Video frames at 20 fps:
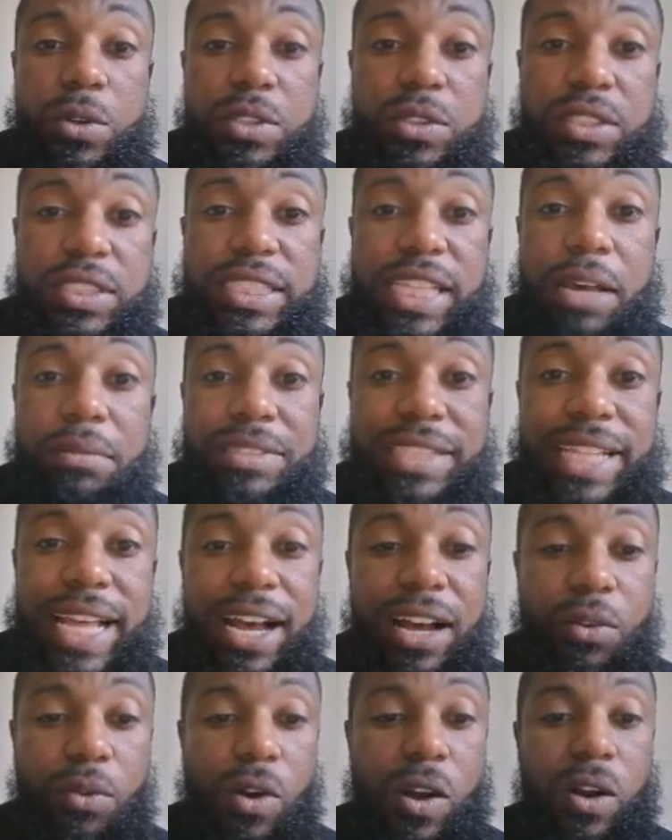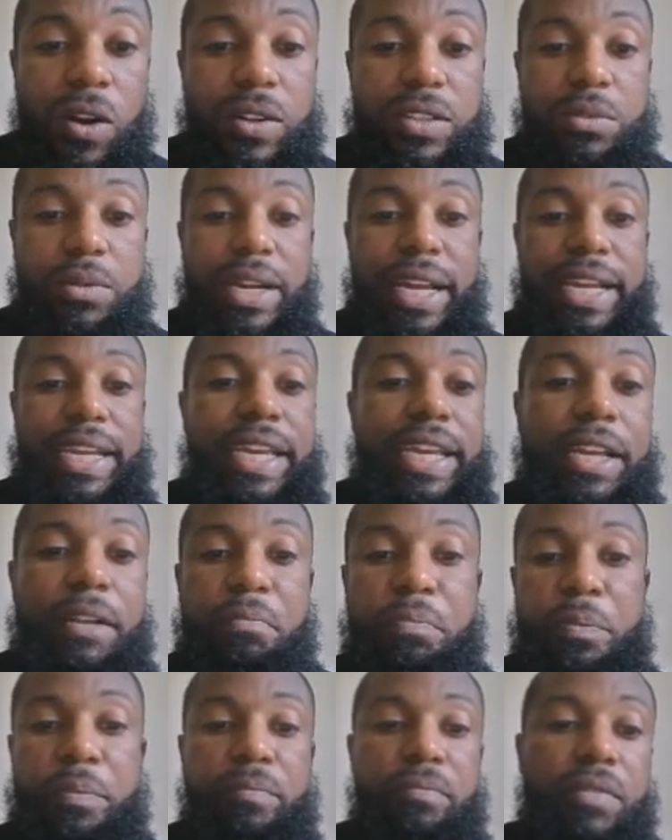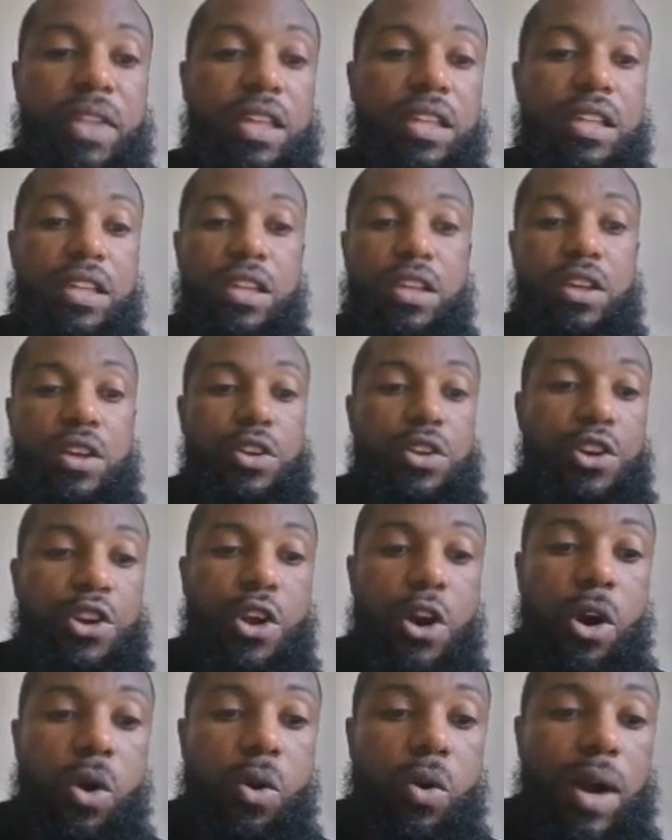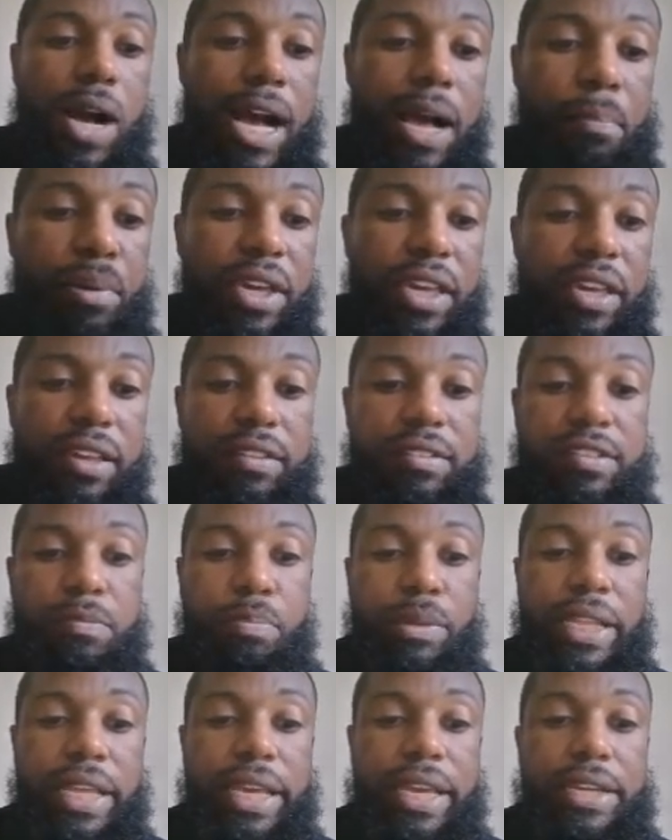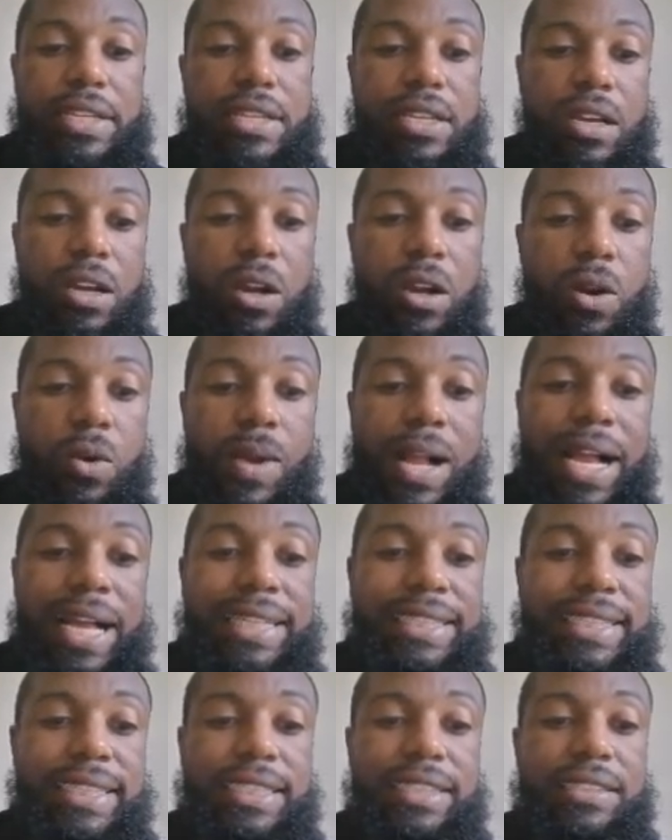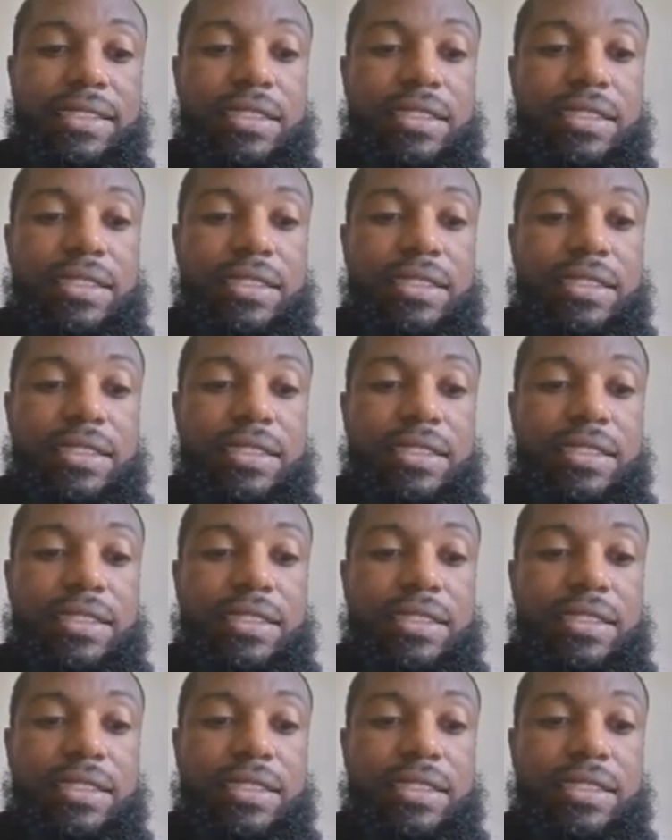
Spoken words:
steps down wrong is what I did. No IP split horizon.